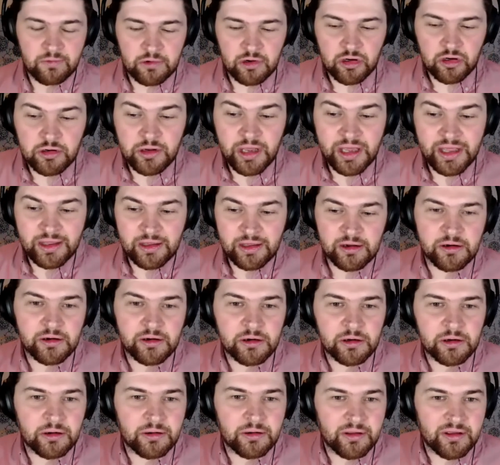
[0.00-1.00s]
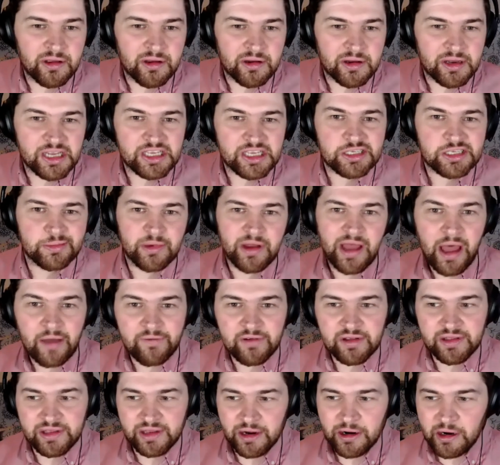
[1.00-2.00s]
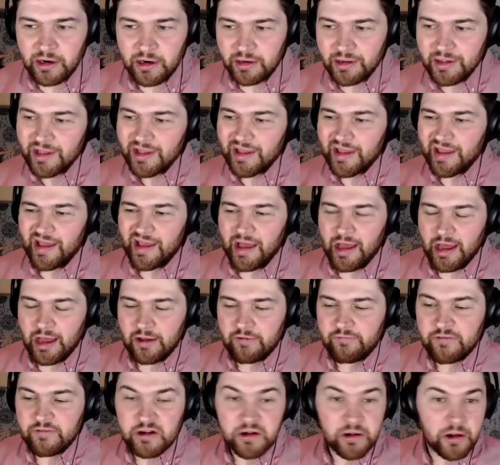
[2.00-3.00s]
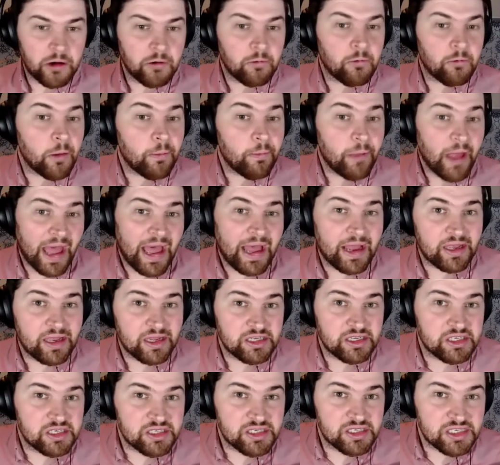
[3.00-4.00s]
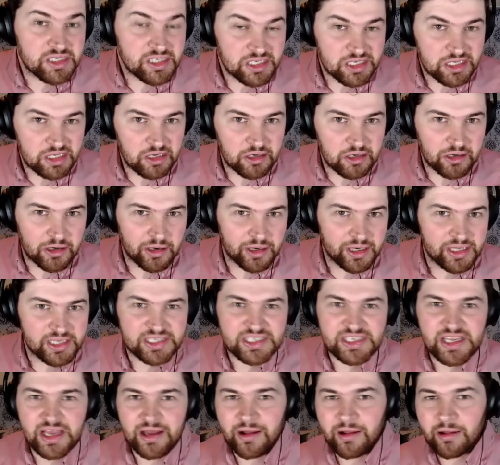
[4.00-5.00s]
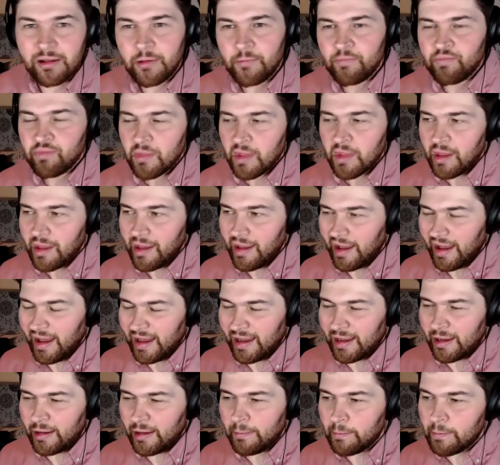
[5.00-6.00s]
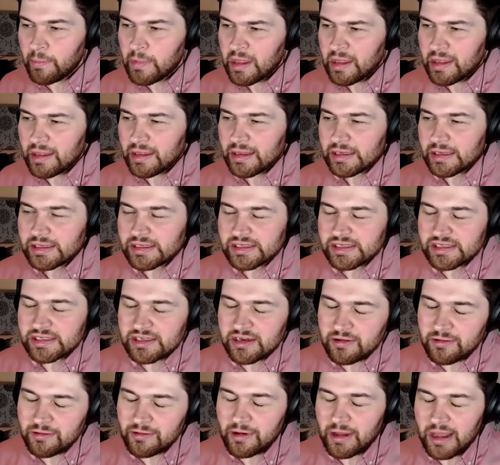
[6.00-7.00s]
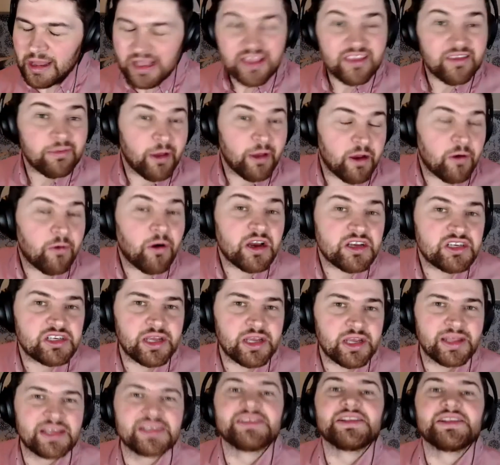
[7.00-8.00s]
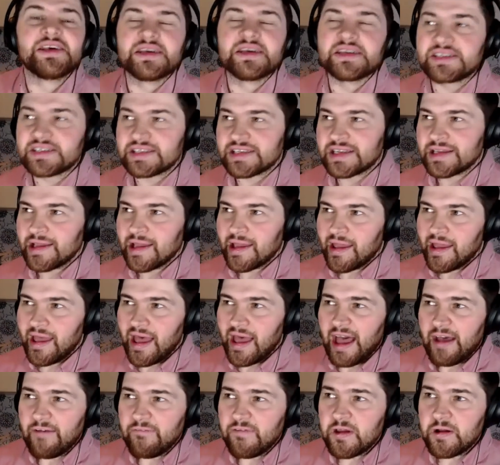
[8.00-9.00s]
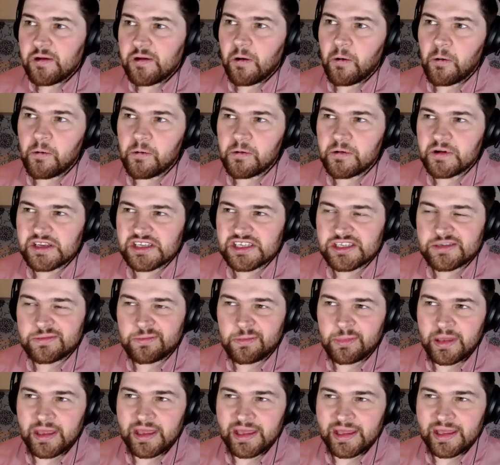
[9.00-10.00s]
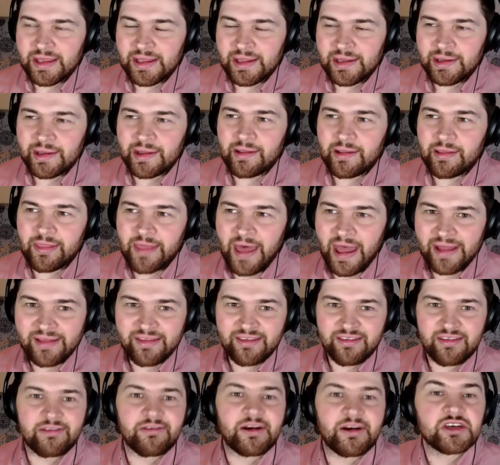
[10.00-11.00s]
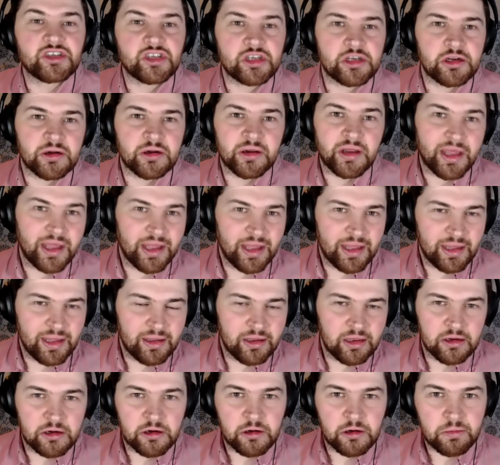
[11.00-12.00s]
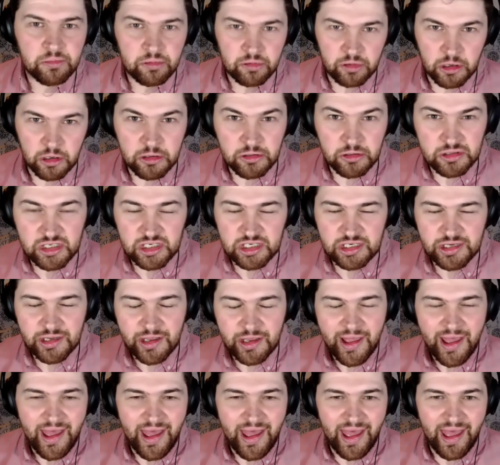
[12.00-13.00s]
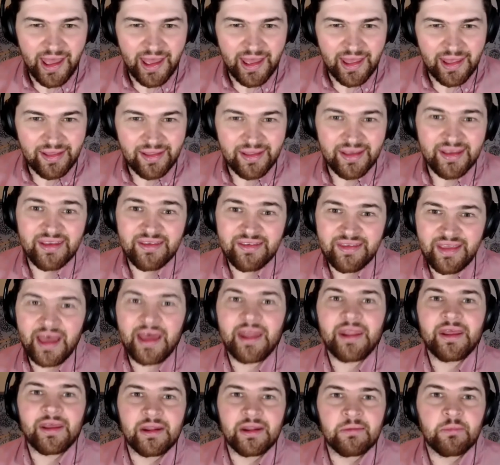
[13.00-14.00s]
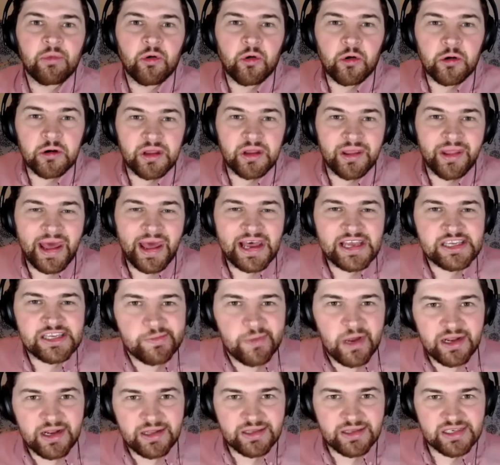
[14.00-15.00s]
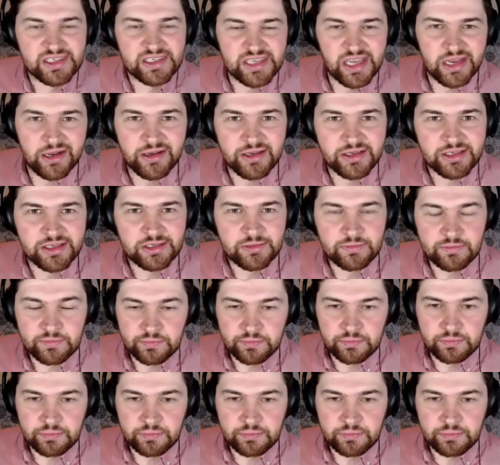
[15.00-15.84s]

create your customer avatar, figure out what packages you're going to sell. So I guess my question is this: have you always been that structured in your approach, and is that an important aspect to sales?